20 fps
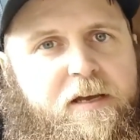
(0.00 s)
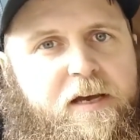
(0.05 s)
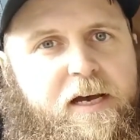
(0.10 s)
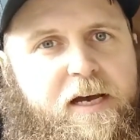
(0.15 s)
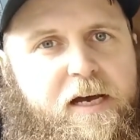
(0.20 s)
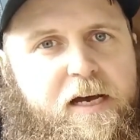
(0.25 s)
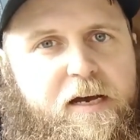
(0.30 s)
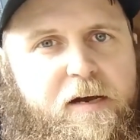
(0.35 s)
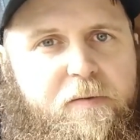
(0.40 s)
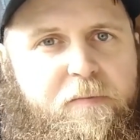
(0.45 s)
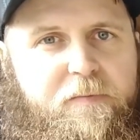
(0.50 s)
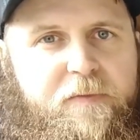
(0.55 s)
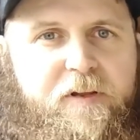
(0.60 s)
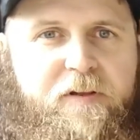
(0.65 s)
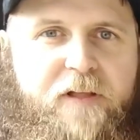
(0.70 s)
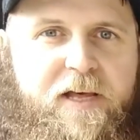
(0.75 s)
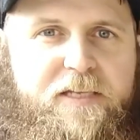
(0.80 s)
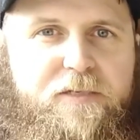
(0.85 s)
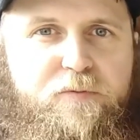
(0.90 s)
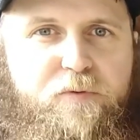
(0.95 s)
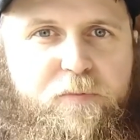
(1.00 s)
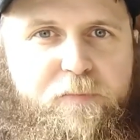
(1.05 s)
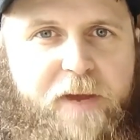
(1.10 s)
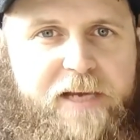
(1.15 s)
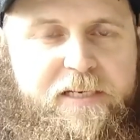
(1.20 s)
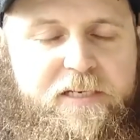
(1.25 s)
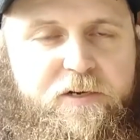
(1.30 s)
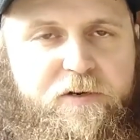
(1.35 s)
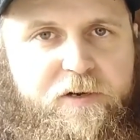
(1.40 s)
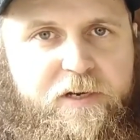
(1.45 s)
That's where
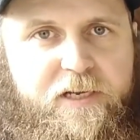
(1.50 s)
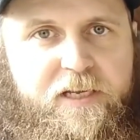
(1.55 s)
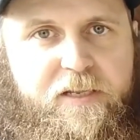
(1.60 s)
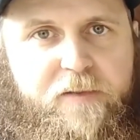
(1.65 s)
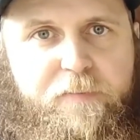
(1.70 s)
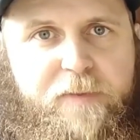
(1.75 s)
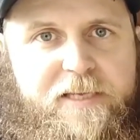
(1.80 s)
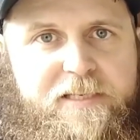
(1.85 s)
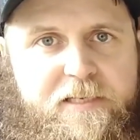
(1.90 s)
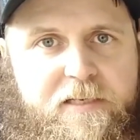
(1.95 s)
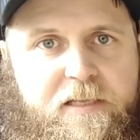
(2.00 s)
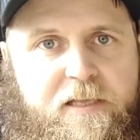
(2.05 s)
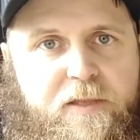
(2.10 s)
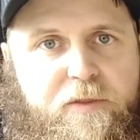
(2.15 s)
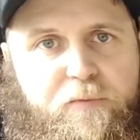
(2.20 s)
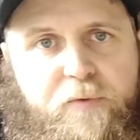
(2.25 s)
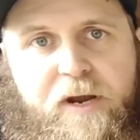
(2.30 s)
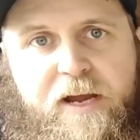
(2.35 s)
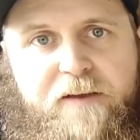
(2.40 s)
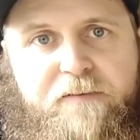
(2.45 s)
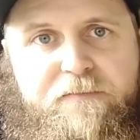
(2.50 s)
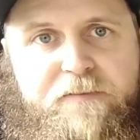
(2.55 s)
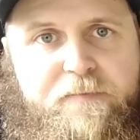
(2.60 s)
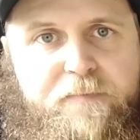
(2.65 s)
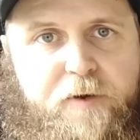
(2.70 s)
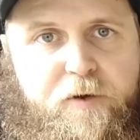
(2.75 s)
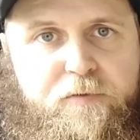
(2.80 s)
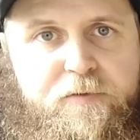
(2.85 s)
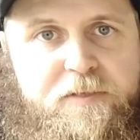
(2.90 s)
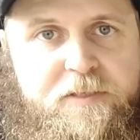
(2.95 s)
bacteria can basically thrive the
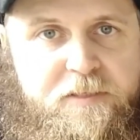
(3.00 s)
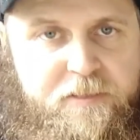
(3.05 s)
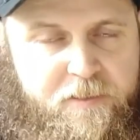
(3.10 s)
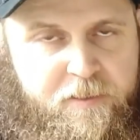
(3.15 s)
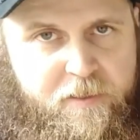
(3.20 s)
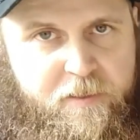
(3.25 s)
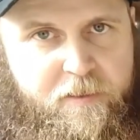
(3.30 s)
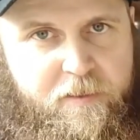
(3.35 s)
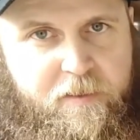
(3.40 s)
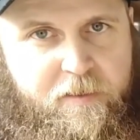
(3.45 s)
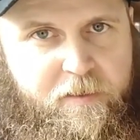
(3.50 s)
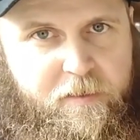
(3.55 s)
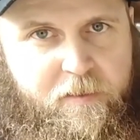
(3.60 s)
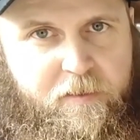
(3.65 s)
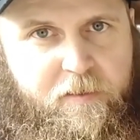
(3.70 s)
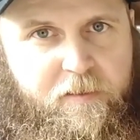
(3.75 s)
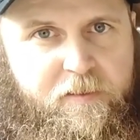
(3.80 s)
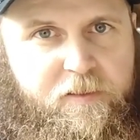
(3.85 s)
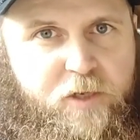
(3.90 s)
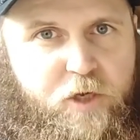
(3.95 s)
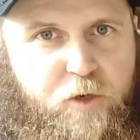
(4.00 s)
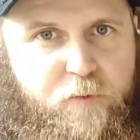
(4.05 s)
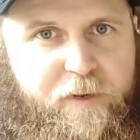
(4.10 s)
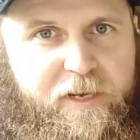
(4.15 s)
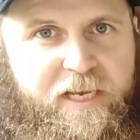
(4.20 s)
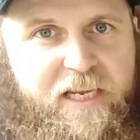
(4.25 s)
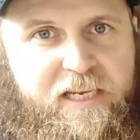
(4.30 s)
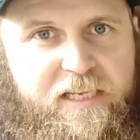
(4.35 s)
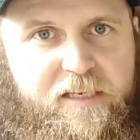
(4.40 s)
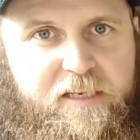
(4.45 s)
most. So
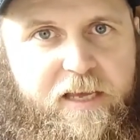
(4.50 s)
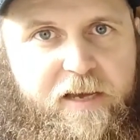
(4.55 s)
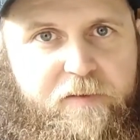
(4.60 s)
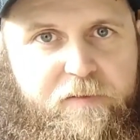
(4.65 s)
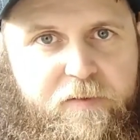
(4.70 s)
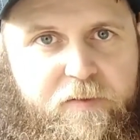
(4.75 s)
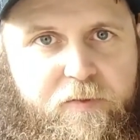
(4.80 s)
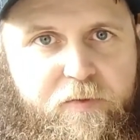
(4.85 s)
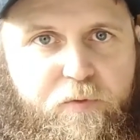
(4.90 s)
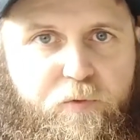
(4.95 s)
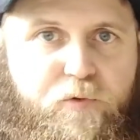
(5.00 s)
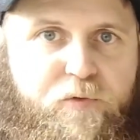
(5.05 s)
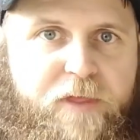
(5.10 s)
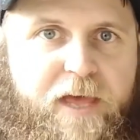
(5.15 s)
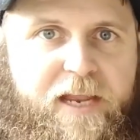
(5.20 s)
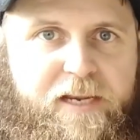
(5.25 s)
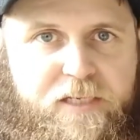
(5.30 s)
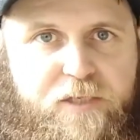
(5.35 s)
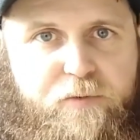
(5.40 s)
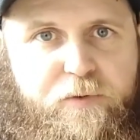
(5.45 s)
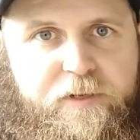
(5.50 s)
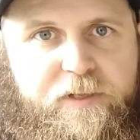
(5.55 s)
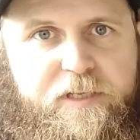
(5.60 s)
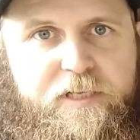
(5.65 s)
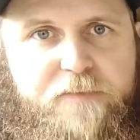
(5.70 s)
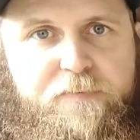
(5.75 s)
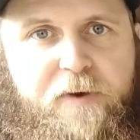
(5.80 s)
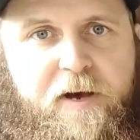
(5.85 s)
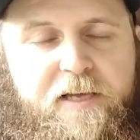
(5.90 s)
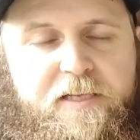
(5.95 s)
by getting down through that as
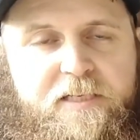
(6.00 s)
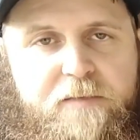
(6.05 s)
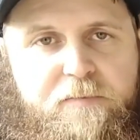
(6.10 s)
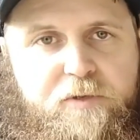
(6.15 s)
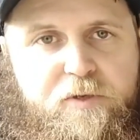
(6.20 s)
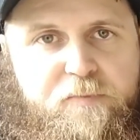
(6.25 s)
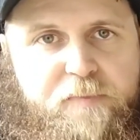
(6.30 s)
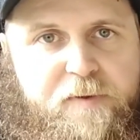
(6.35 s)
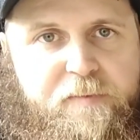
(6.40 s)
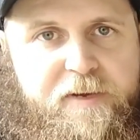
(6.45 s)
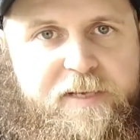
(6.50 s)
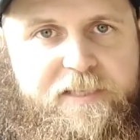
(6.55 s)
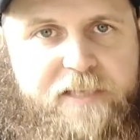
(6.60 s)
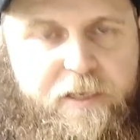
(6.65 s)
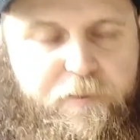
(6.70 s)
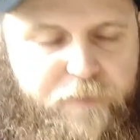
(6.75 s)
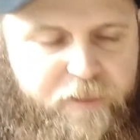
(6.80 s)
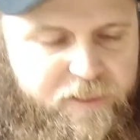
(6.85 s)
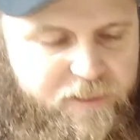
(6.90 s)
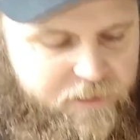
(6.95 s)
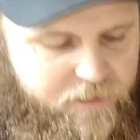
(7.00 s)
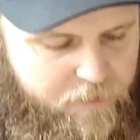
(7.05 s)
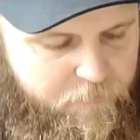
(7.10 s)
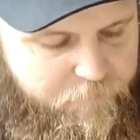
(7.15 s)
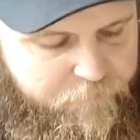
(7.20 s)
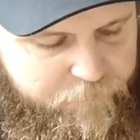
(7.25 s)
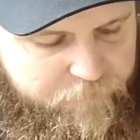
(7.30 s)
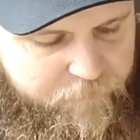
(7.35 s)
quickly as possible, you minimize that risk.